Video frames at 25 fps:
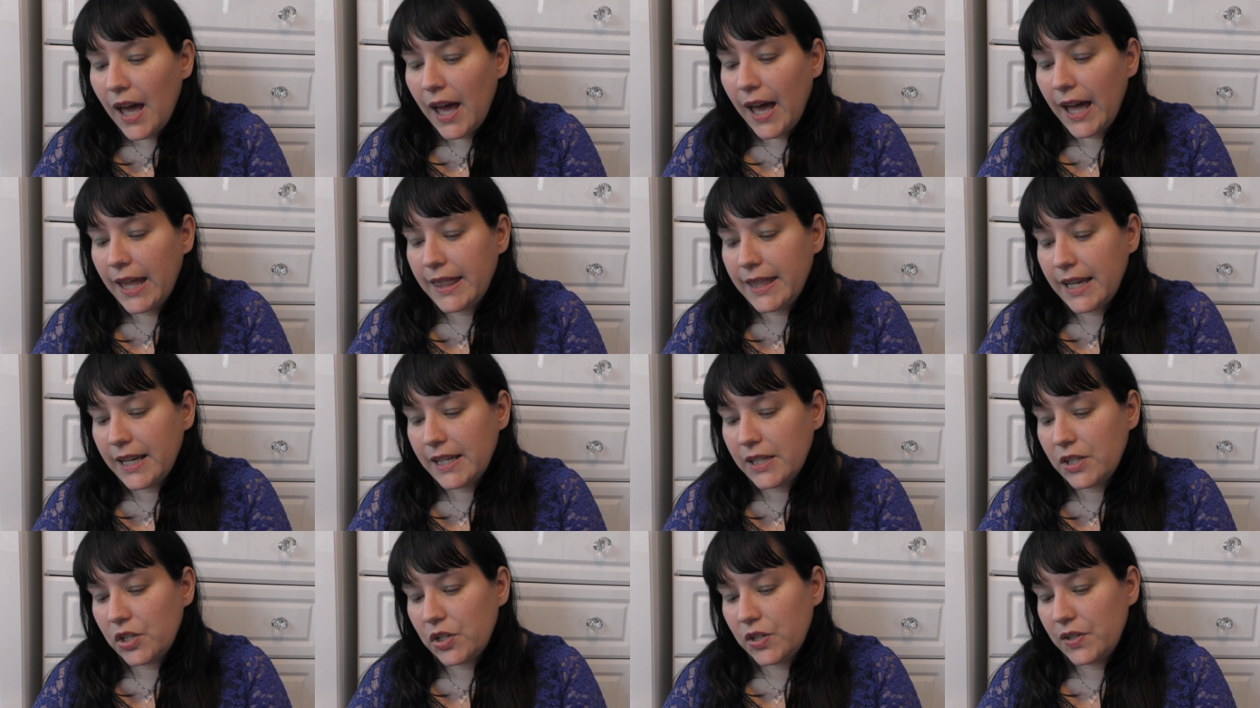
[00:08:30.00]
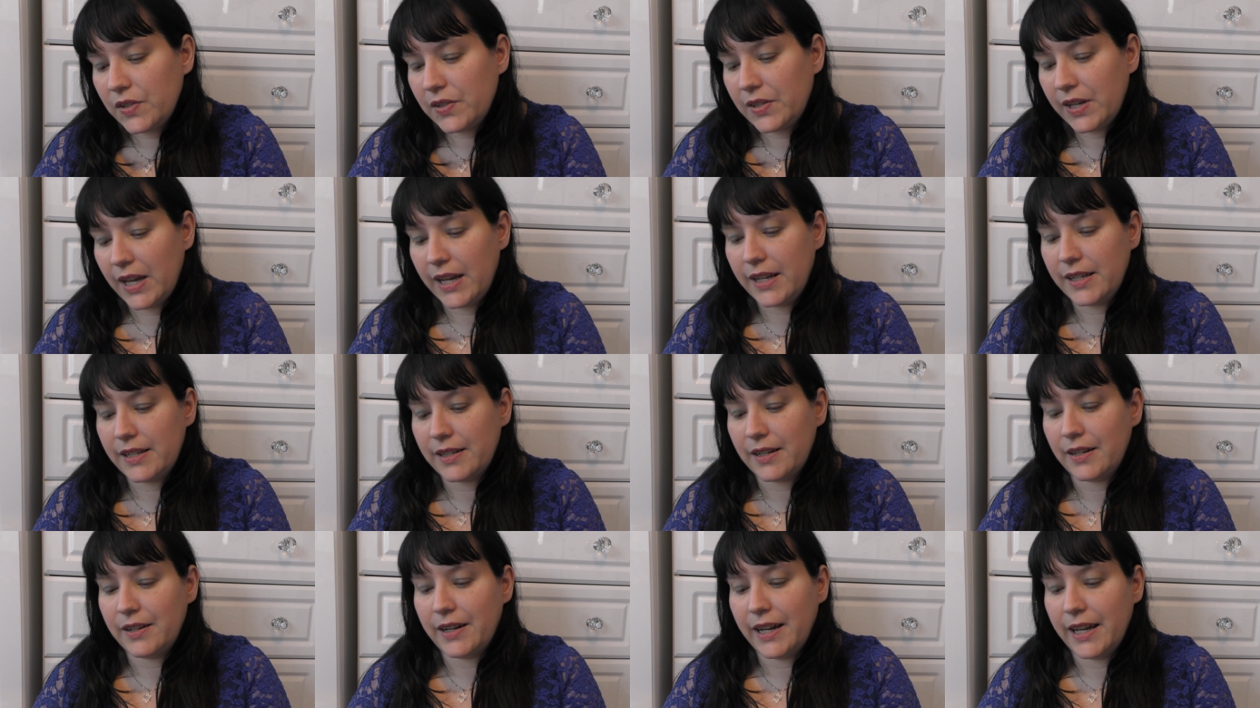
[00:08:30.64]
and then she
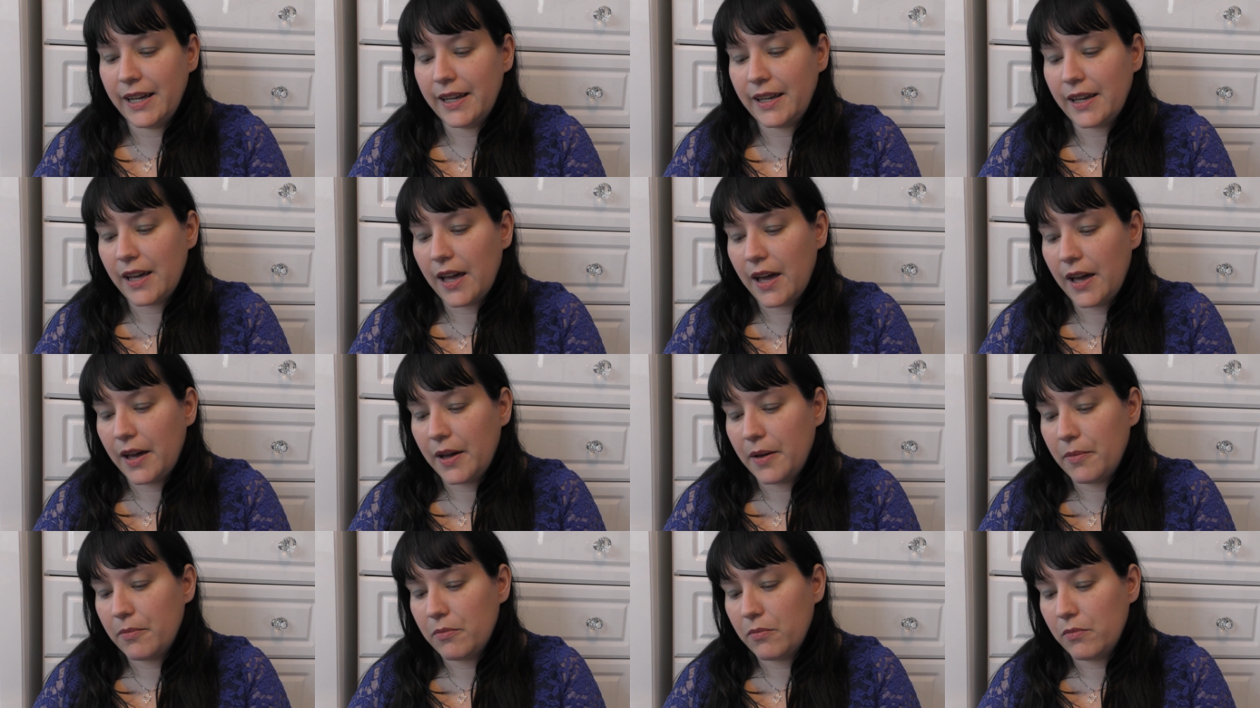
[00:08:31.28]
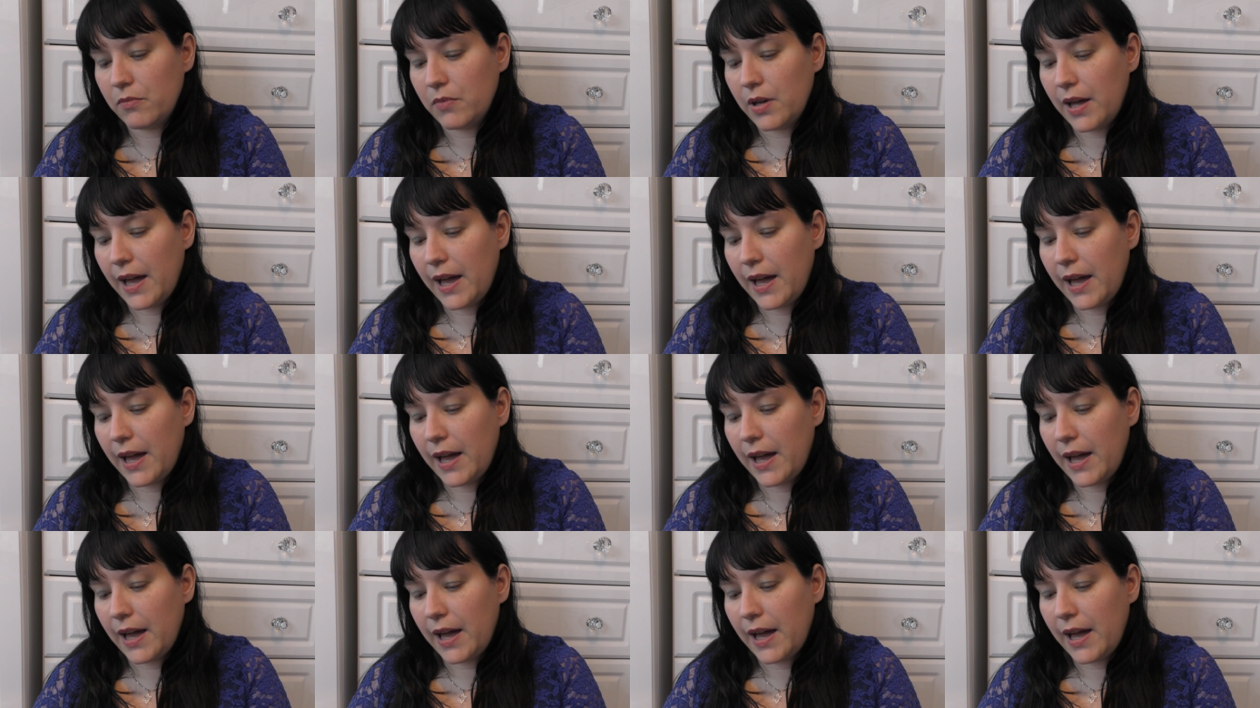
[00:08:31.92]
said like um,